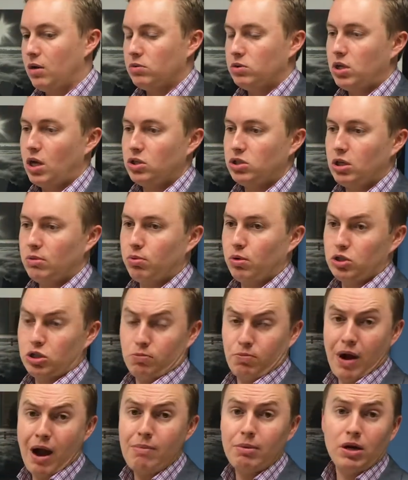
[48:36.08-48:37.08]
touching points, you
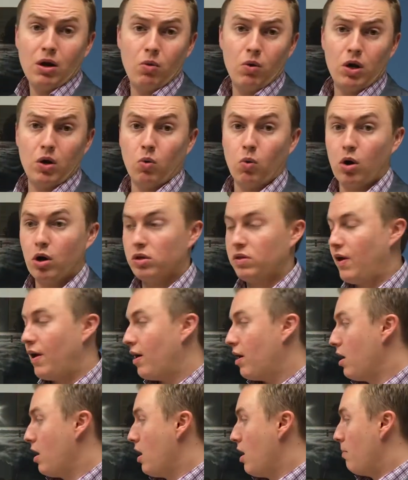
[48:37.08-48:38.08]
probably don't want to work
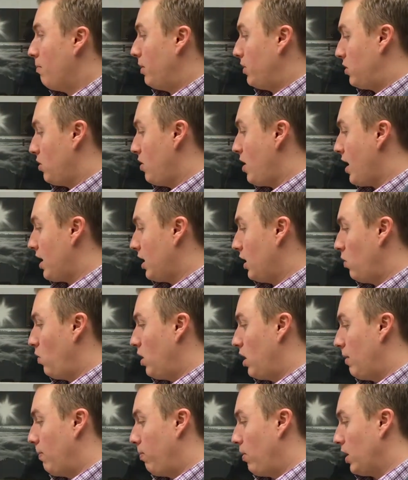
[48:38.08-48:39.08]
there, but they're not going to
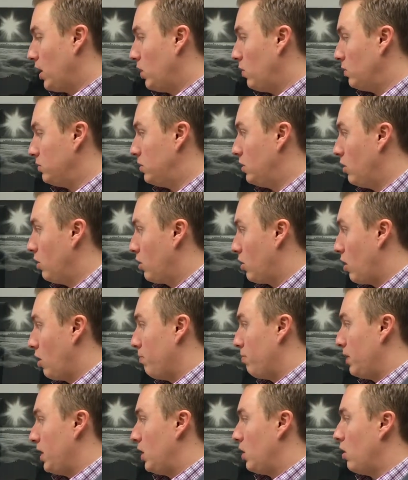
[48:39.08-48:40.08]
want to bring you into their
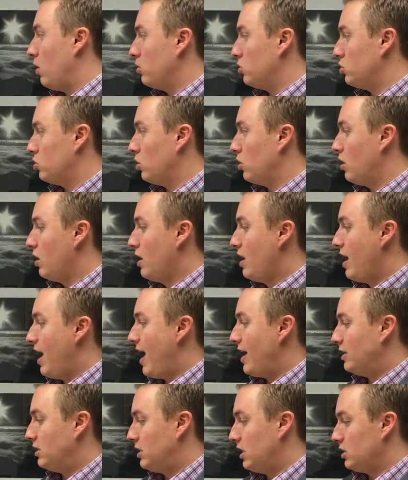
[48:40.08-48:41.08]
company culture,
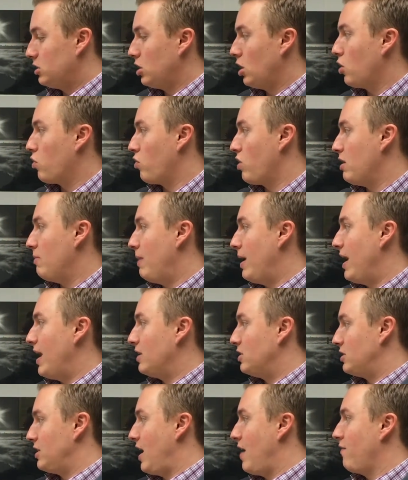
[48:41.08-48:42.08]
and disagreement
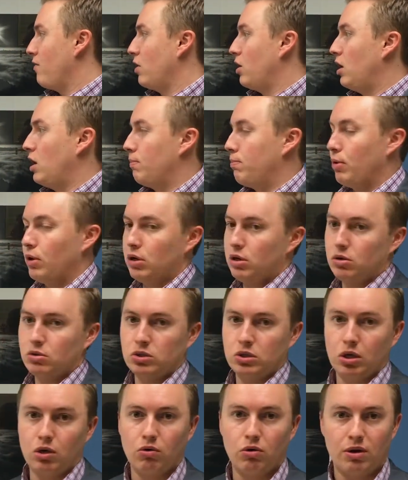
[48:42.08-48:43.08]
is never going to
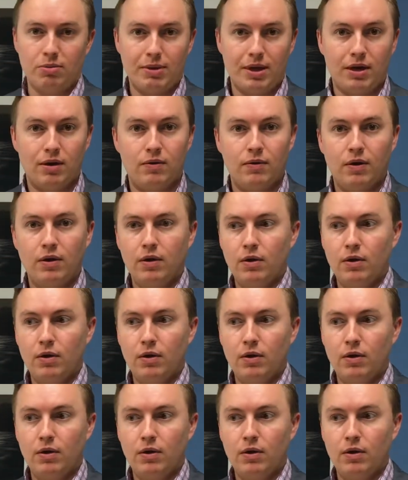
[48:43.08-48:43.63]
produce agreement.